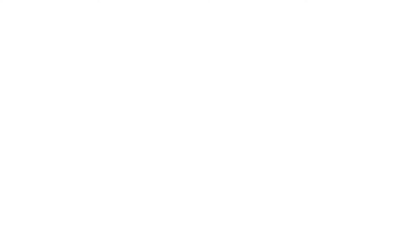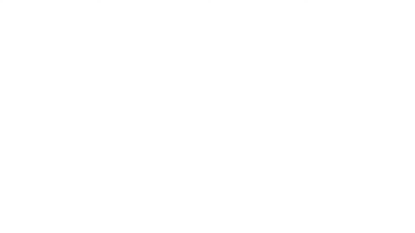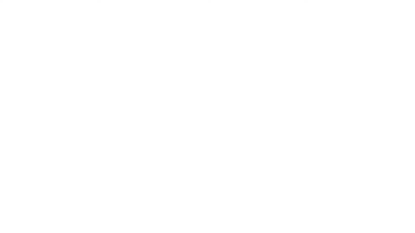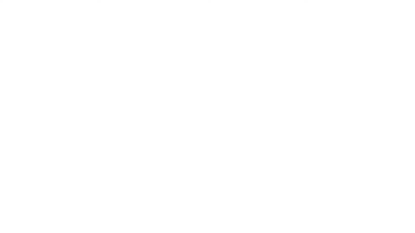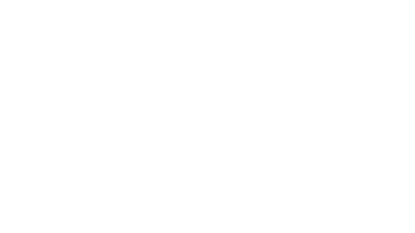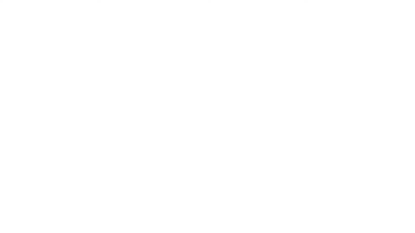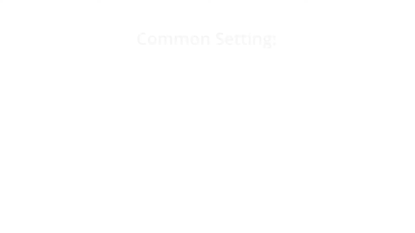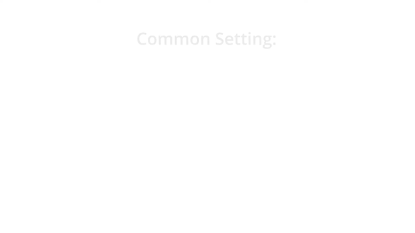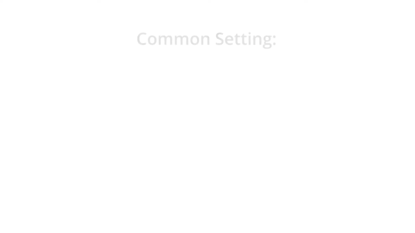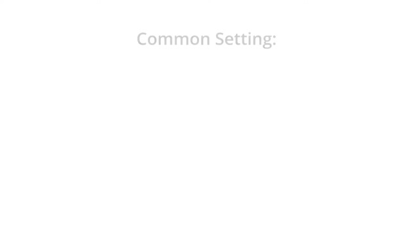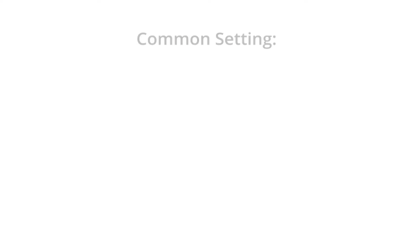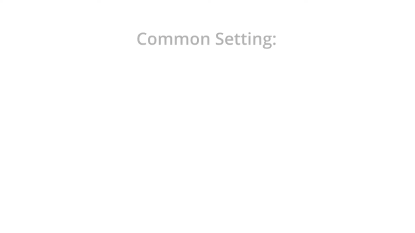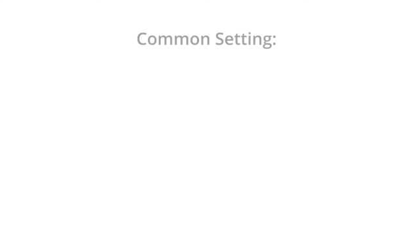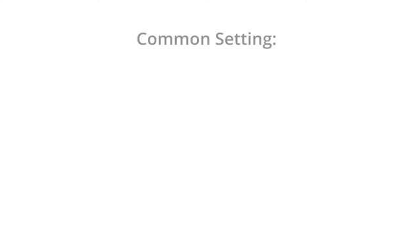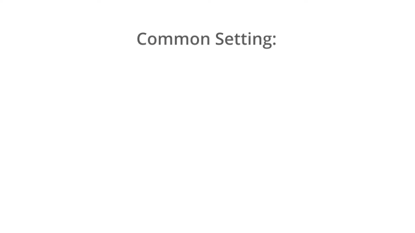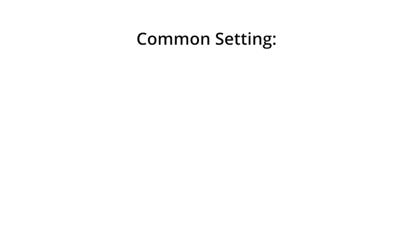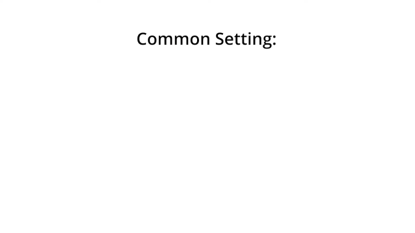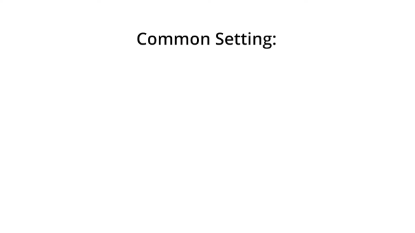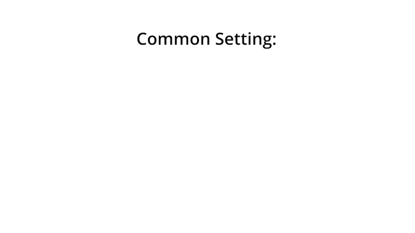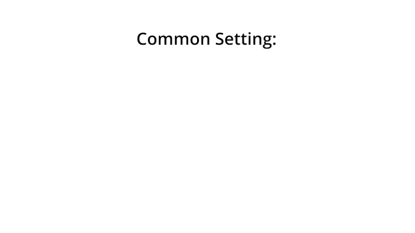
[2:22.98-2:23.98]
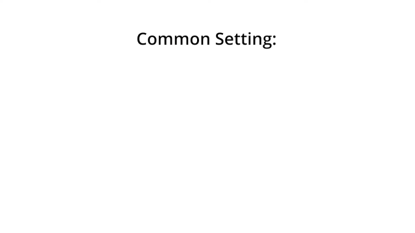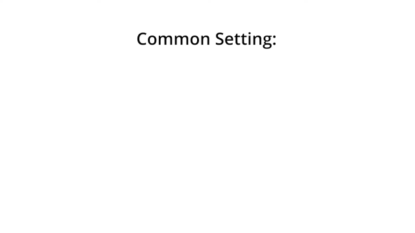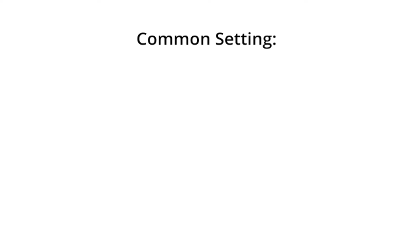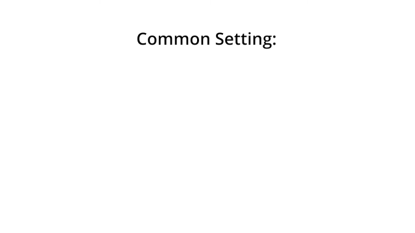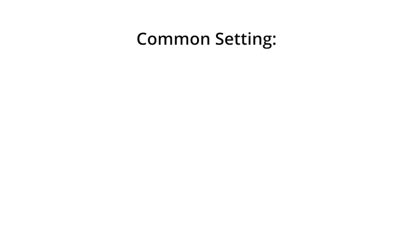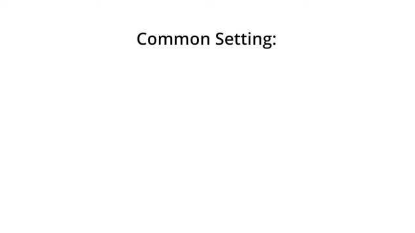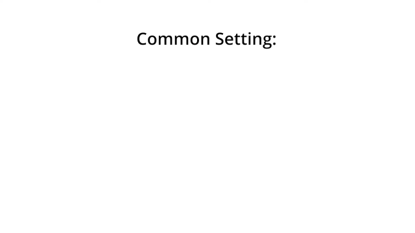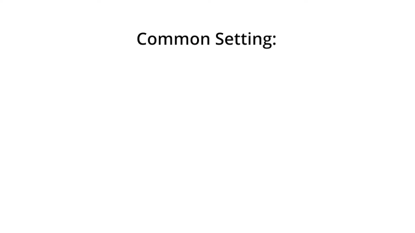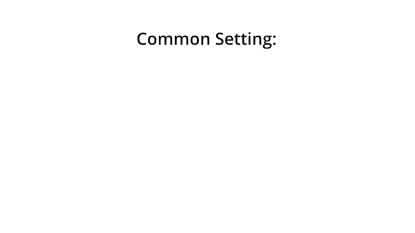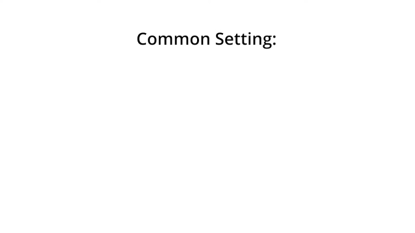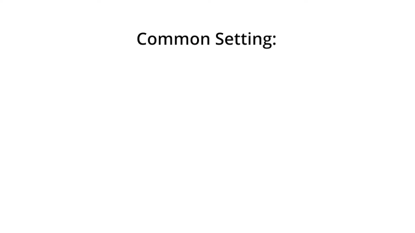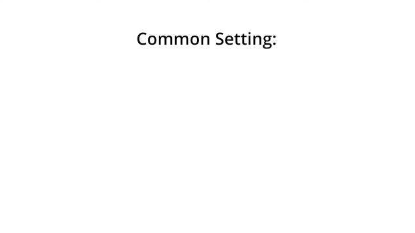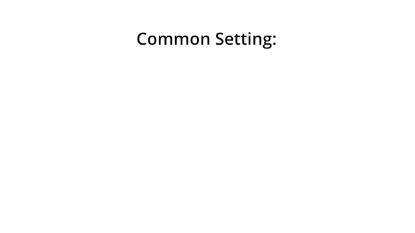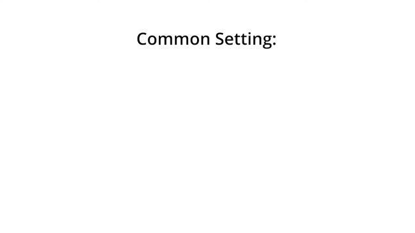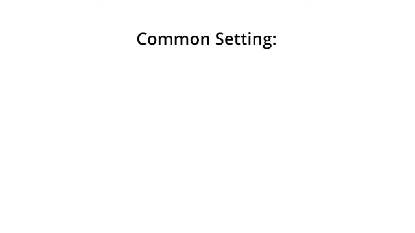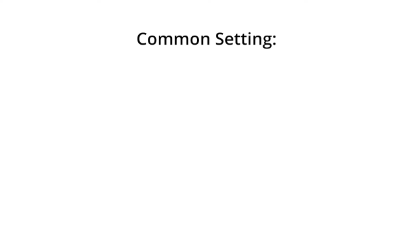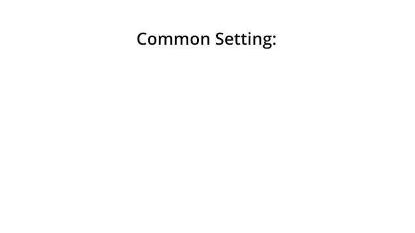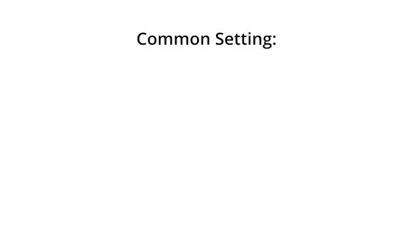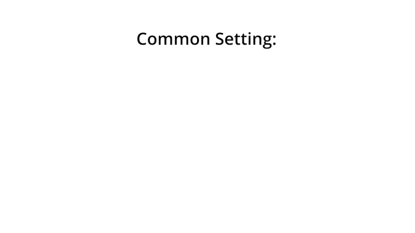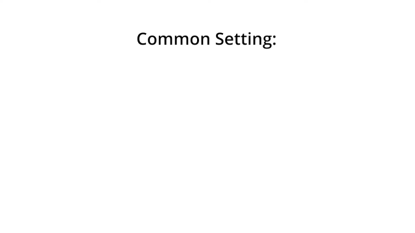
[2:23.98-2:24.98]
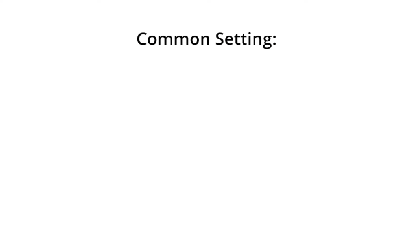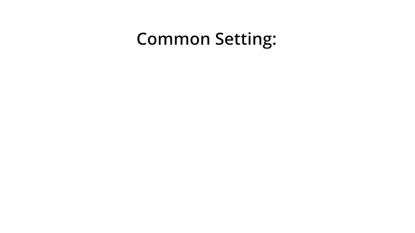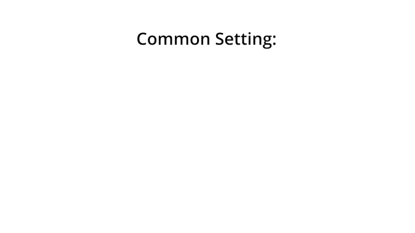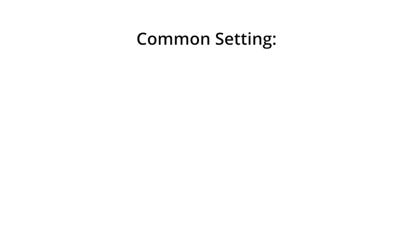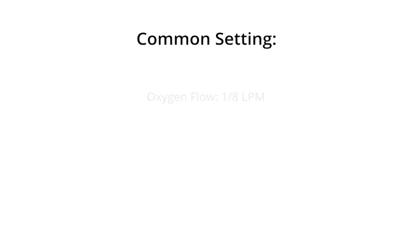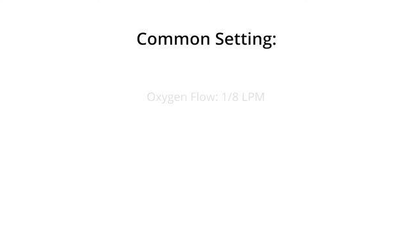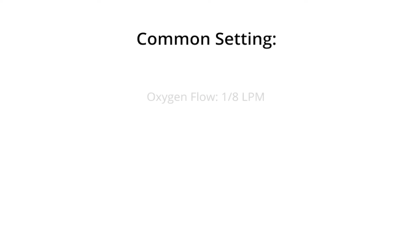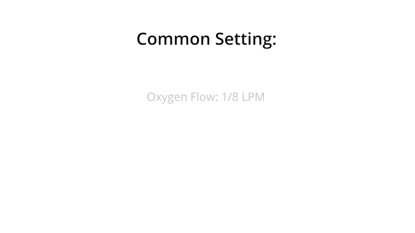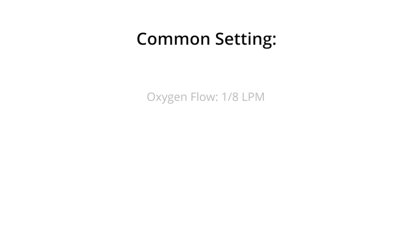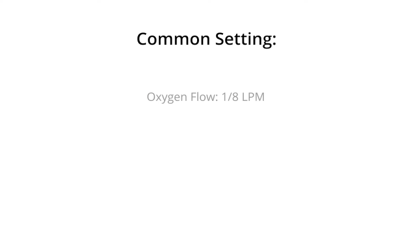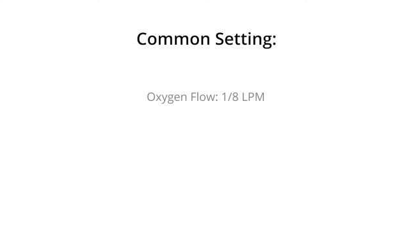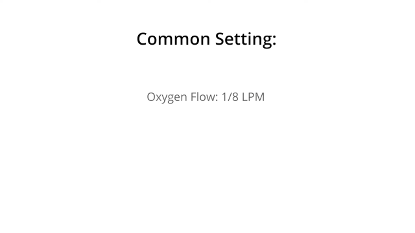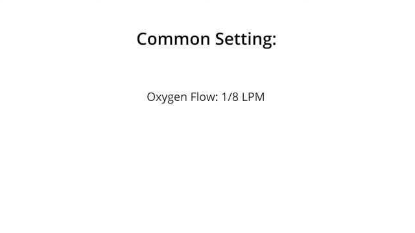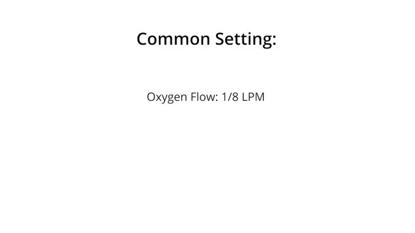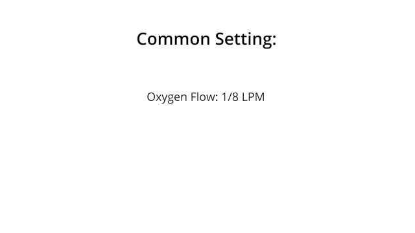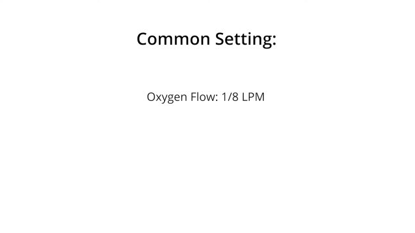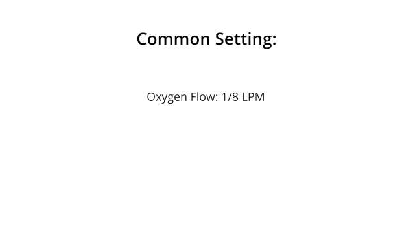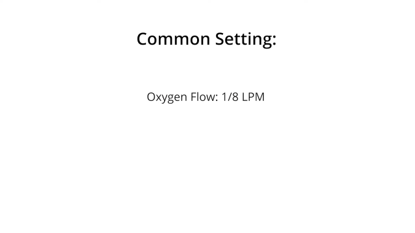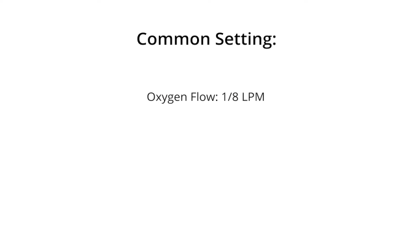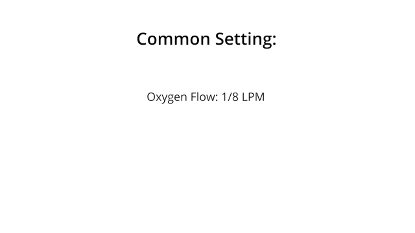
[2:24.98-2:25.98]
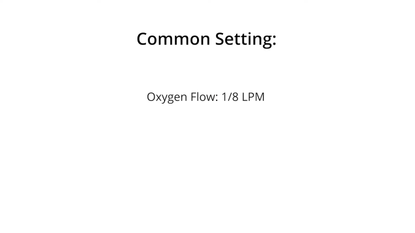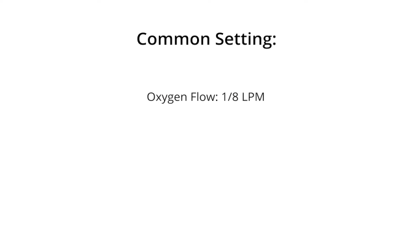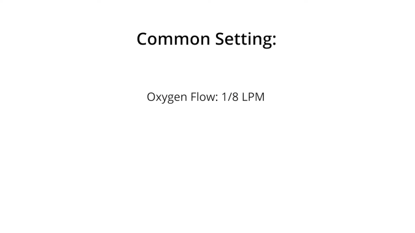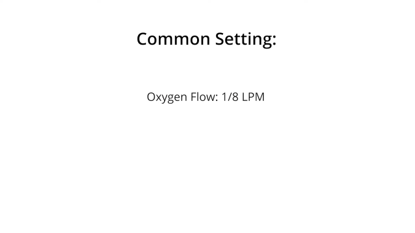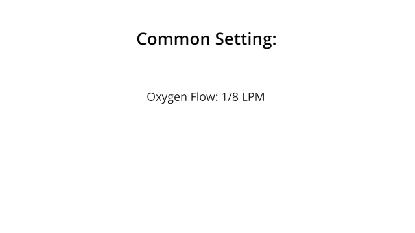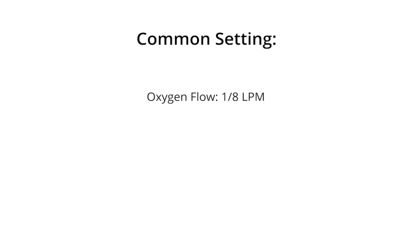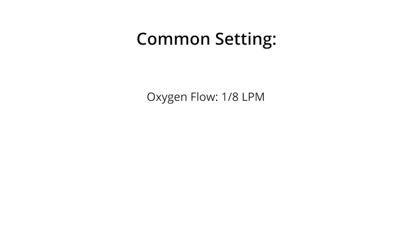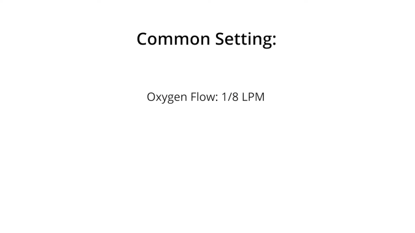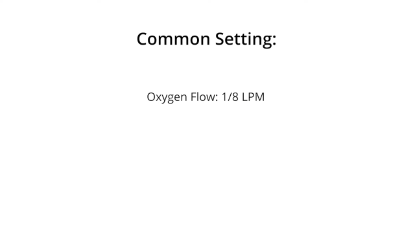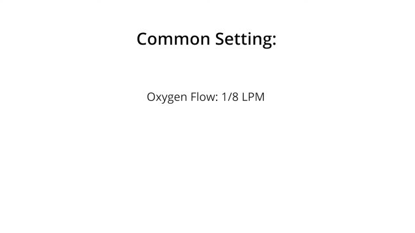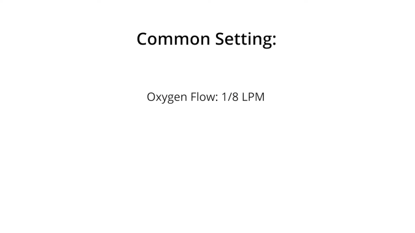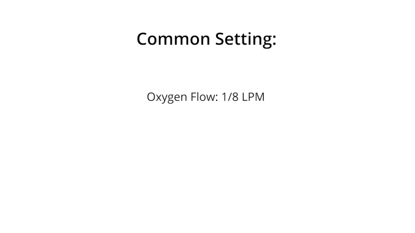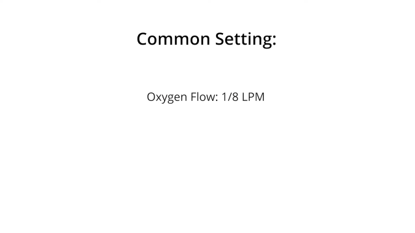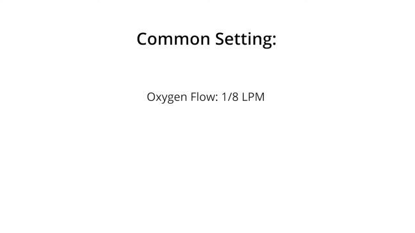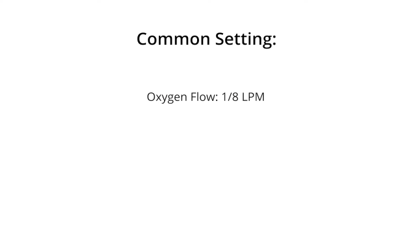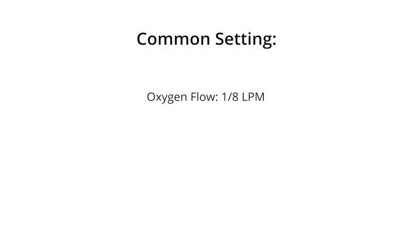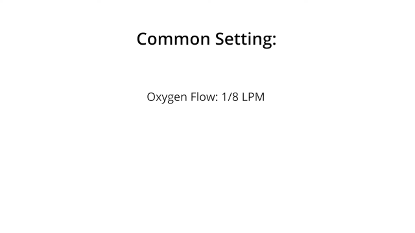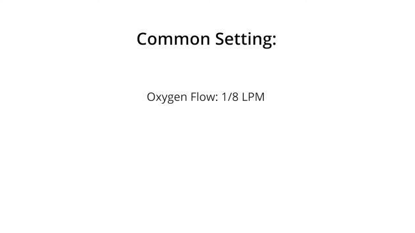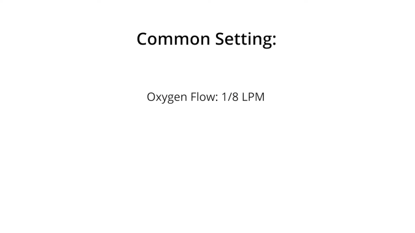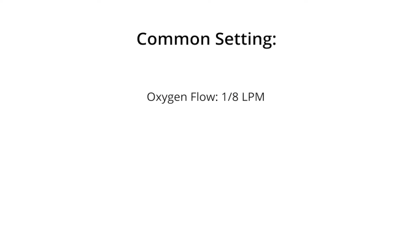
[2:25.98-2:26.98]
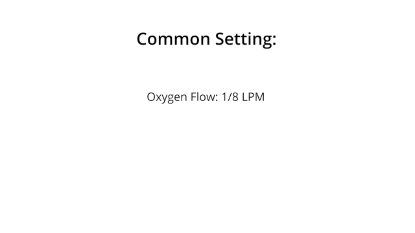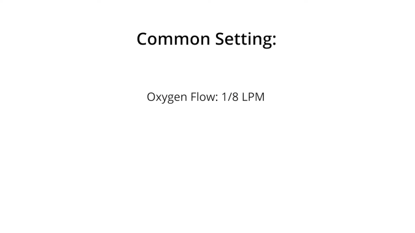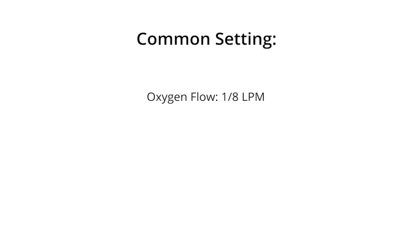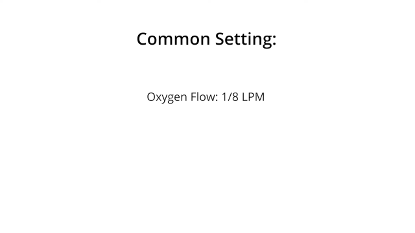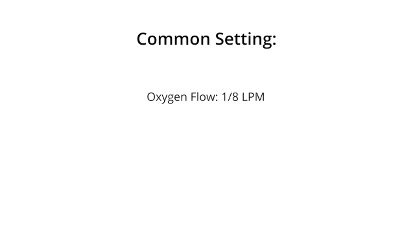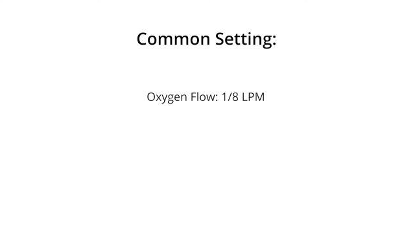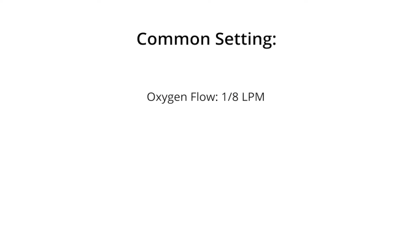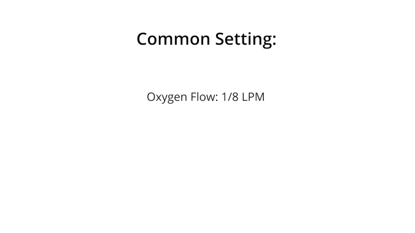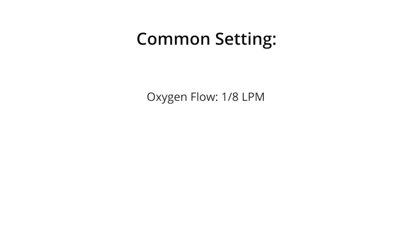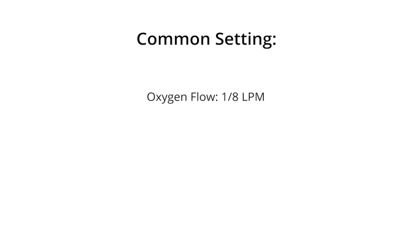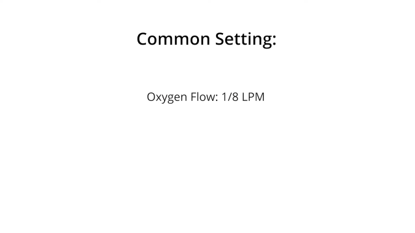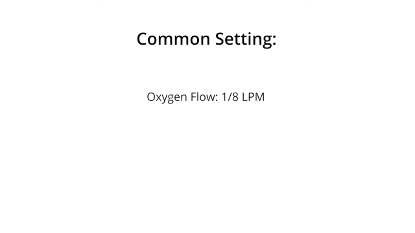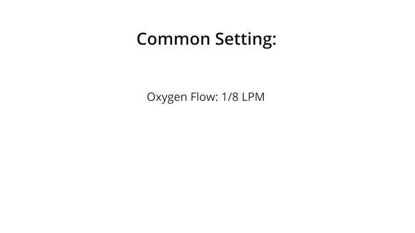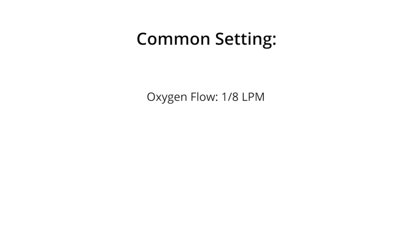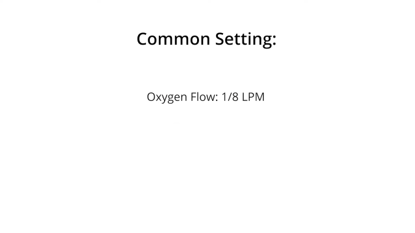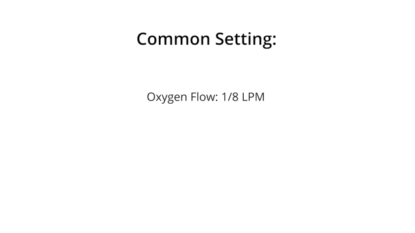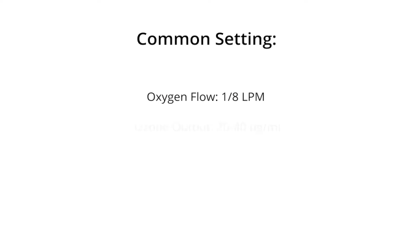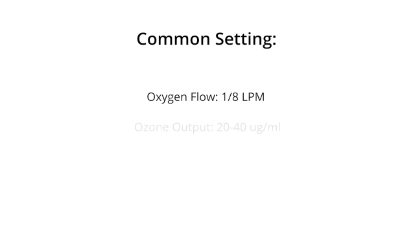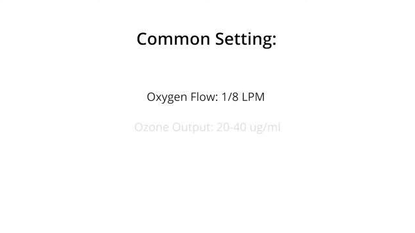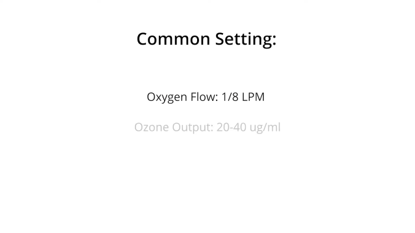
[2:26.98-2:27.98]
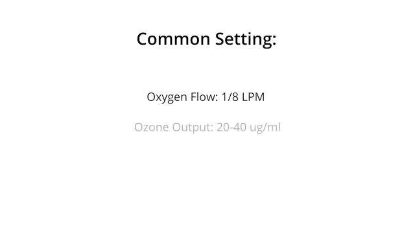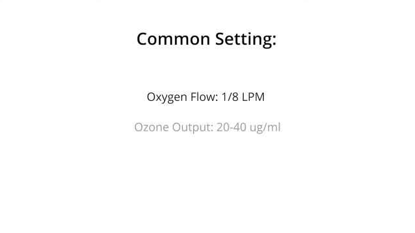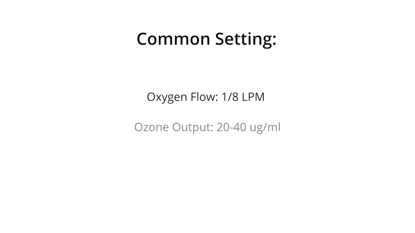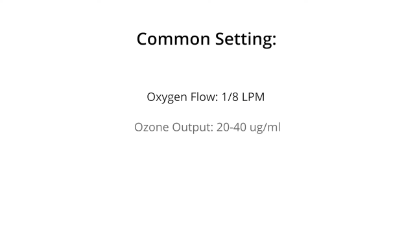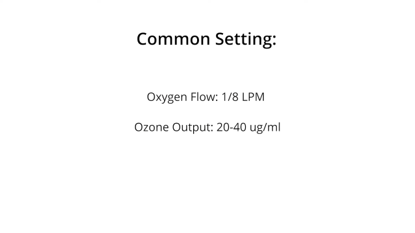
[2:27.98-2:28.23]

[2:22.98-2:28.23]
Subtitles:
(no speaker visible)